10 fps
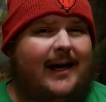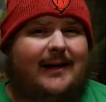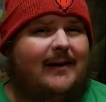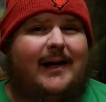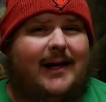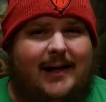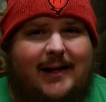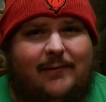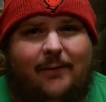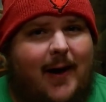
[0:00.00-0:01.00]

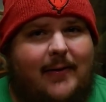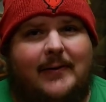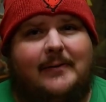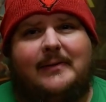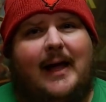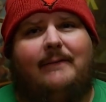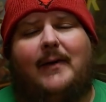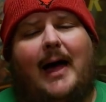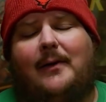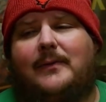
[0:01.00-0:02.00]
his, father never,
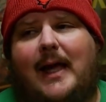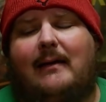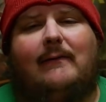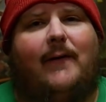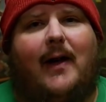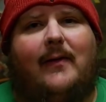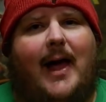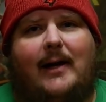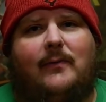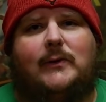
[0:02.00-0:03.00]
I don't think his father
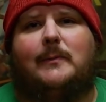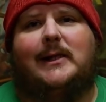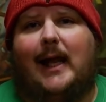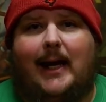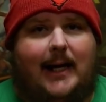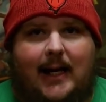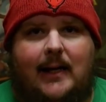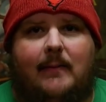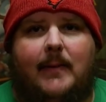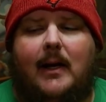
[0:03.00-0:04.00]
had Christmas Land in
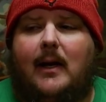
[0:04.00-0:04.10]
him.